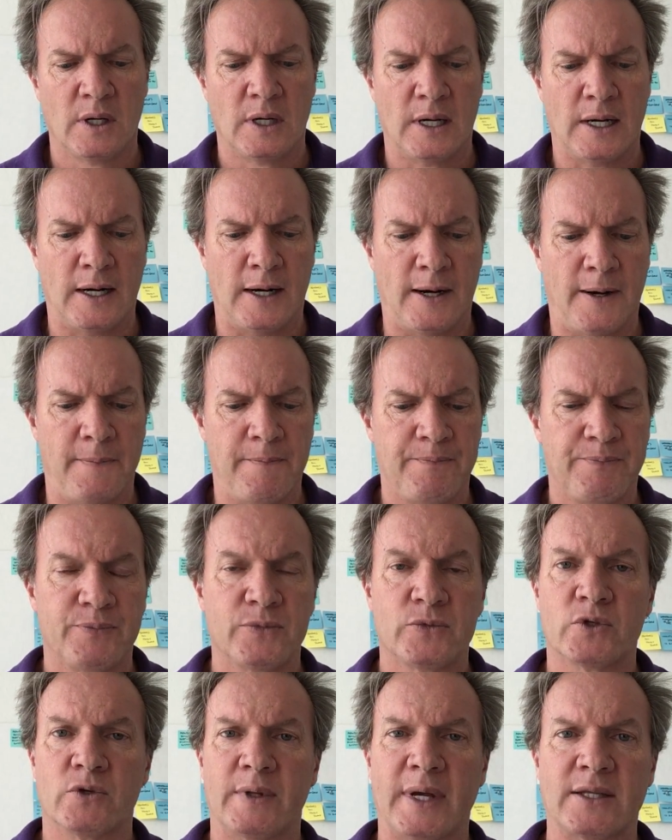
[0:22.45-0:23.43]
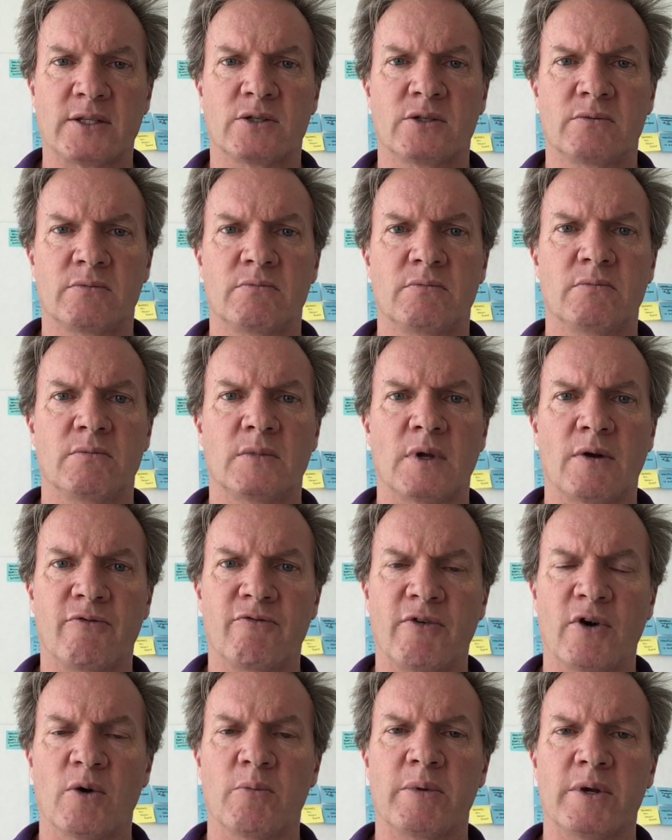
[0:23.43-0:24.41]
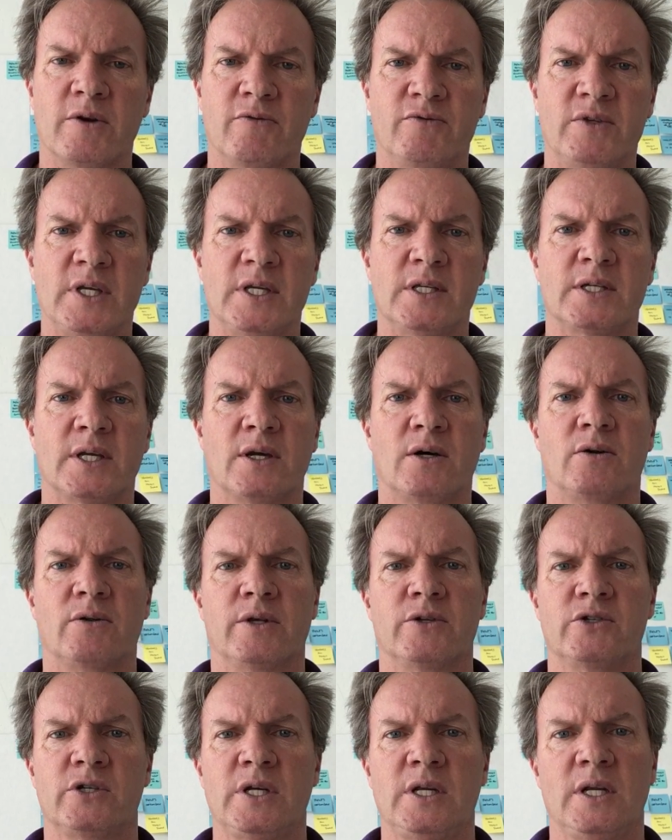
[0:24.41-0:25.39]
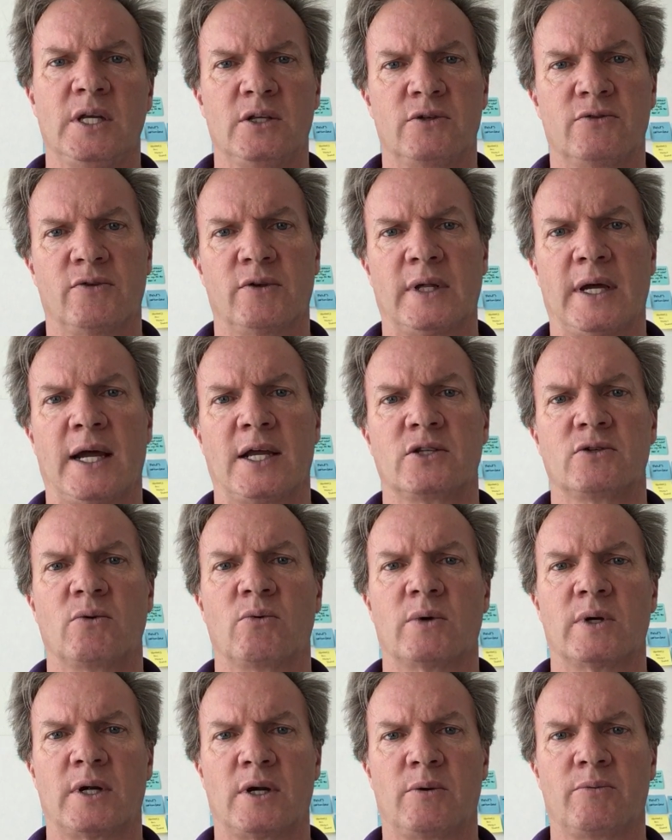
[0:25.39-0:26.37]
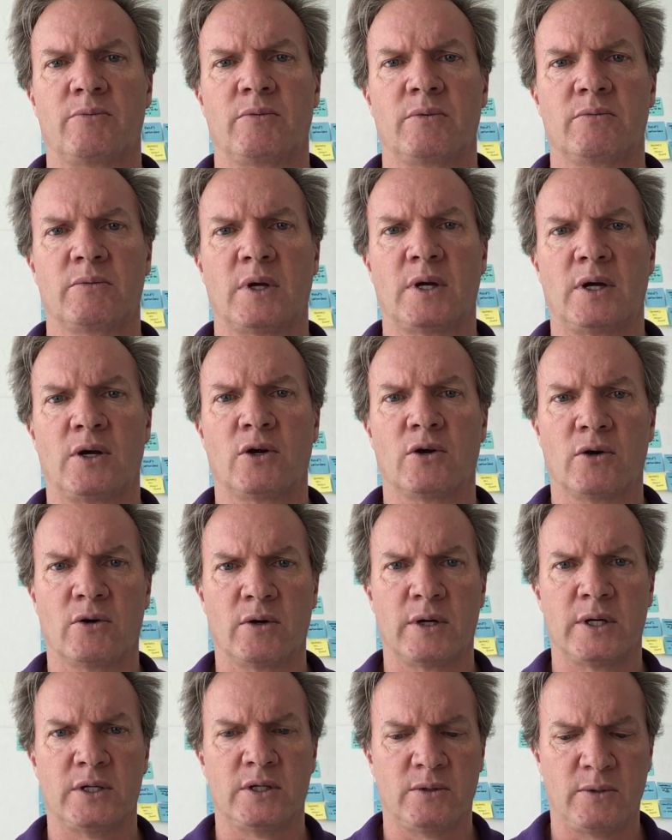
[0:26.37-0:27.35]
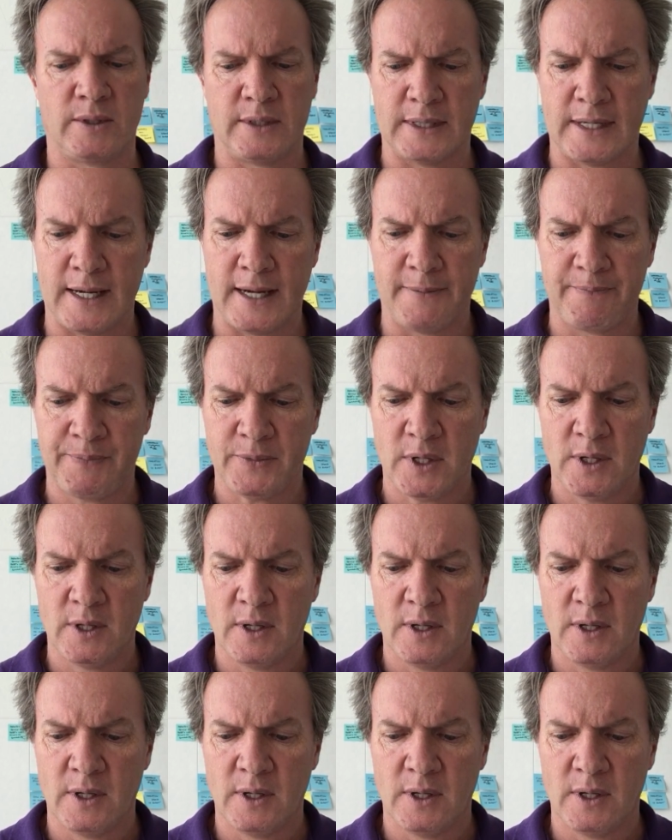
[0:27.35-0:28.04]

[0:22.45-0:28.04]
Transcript: So that's a fair bit of detail that she needs for that, so we want to help her in doing that.